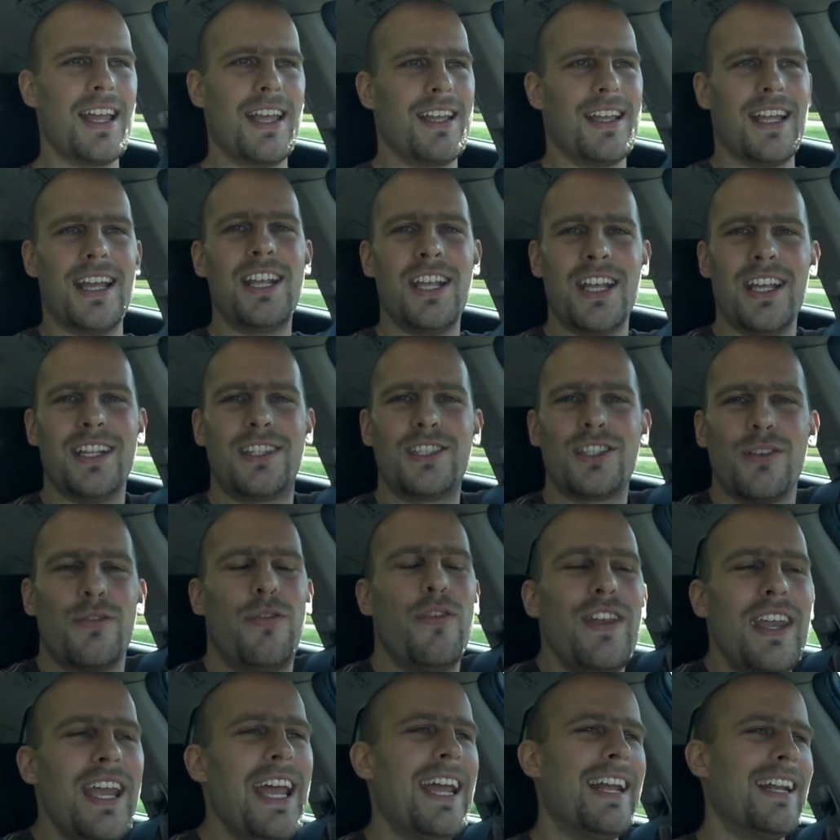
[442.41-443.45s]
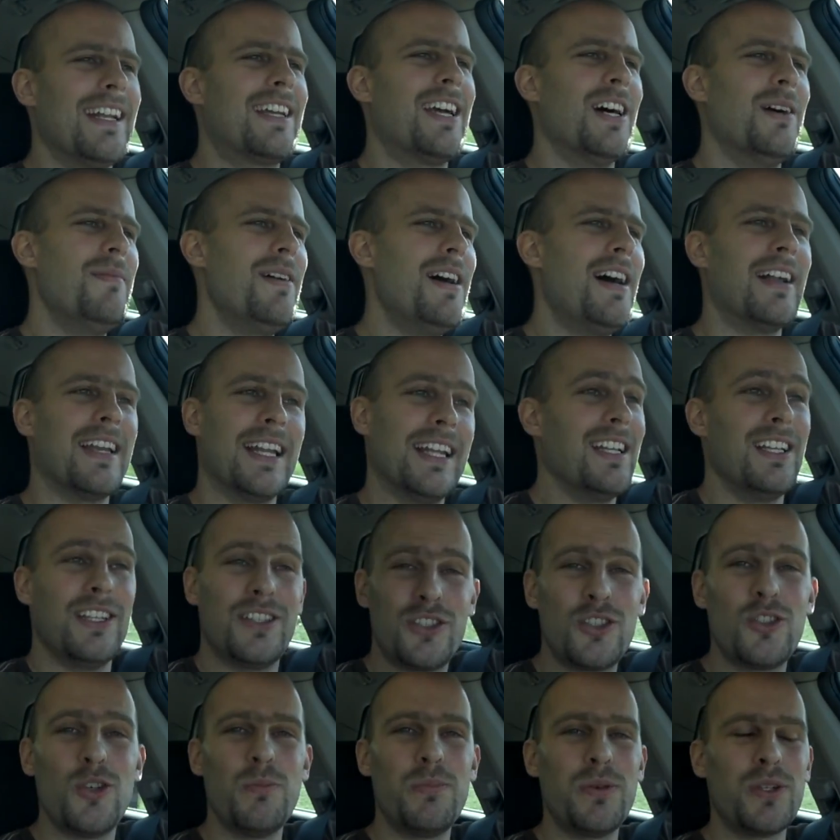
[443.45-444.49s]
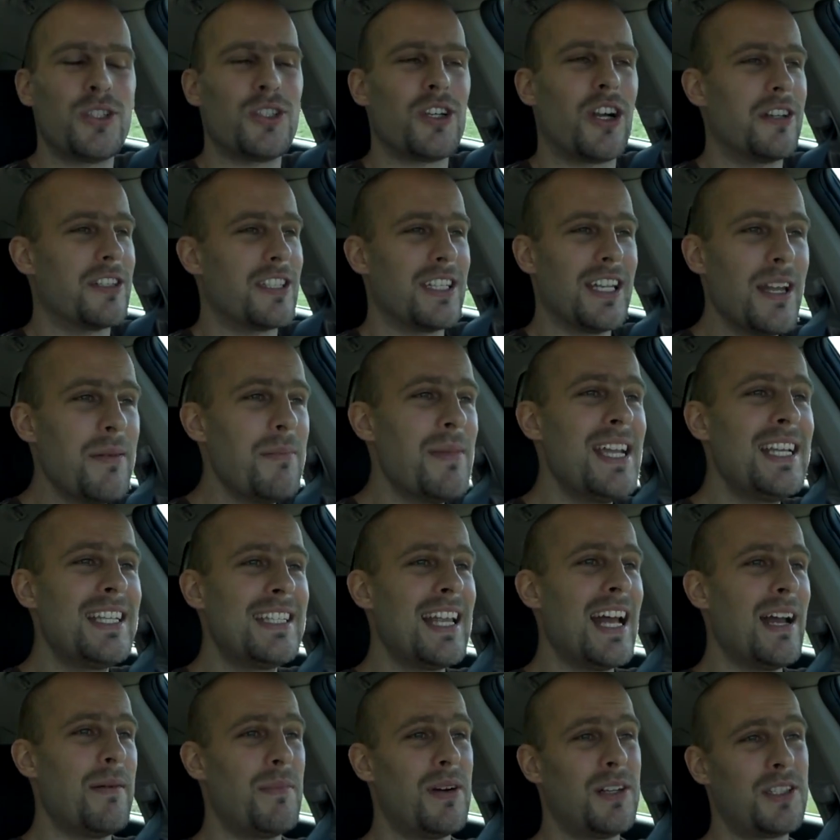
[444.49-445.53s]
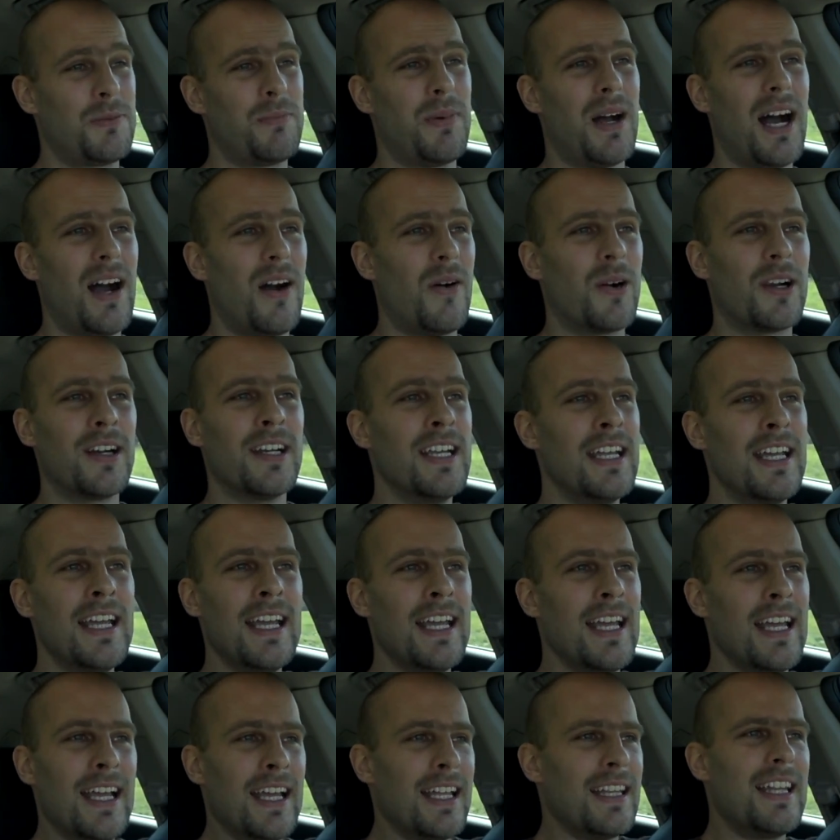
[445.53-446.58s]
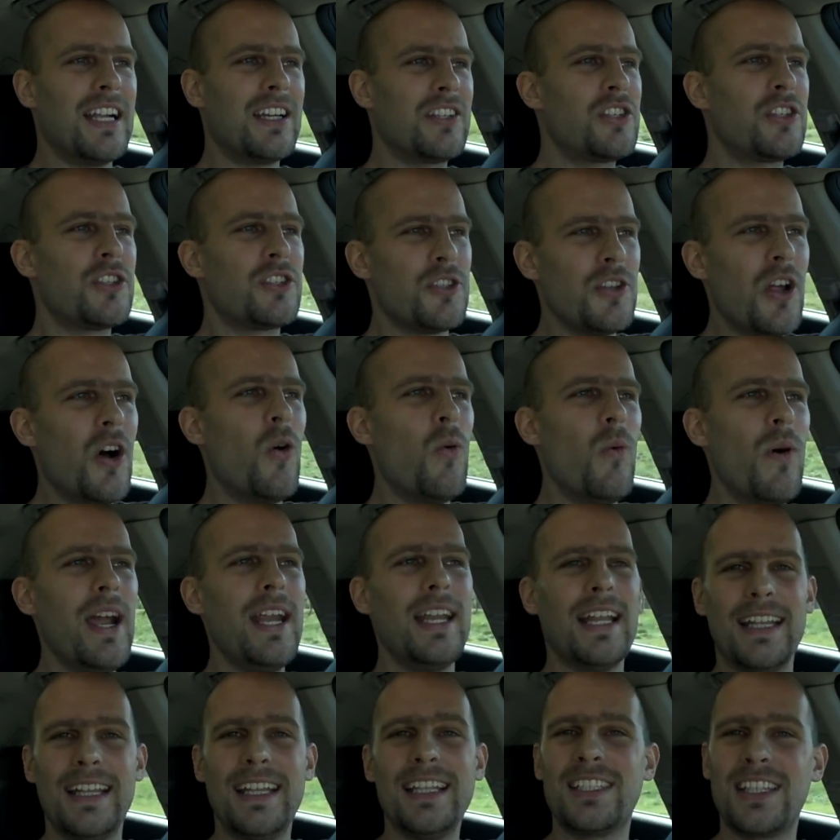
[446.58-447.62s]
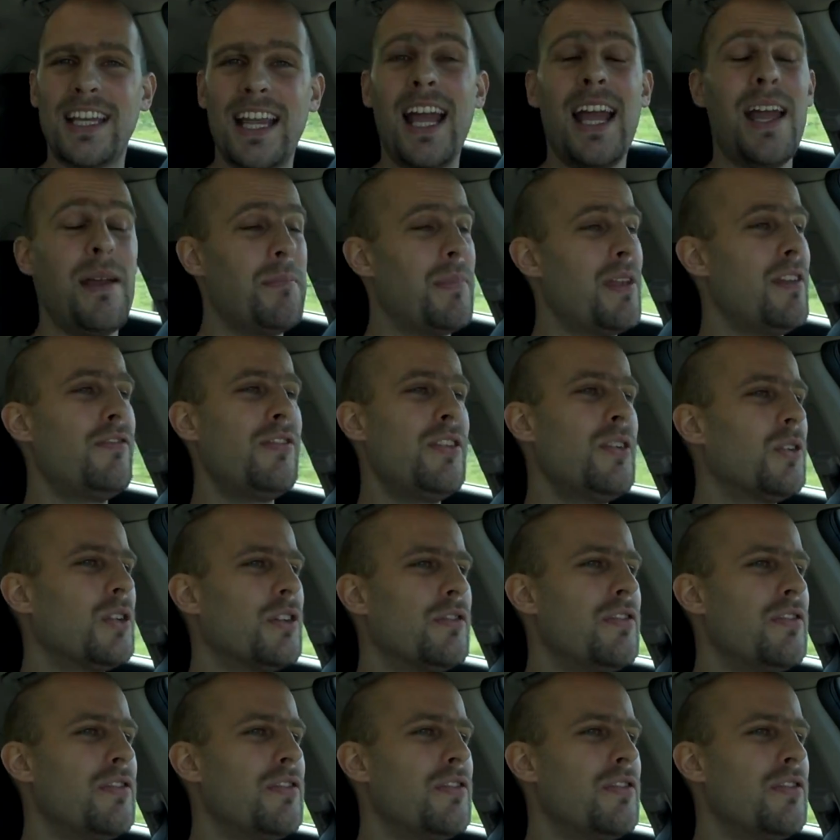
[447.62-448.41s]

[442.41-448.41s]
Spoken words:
it's a V8, come on, and it's supercharged, and it makes that much power. There's just no way that this can be fuel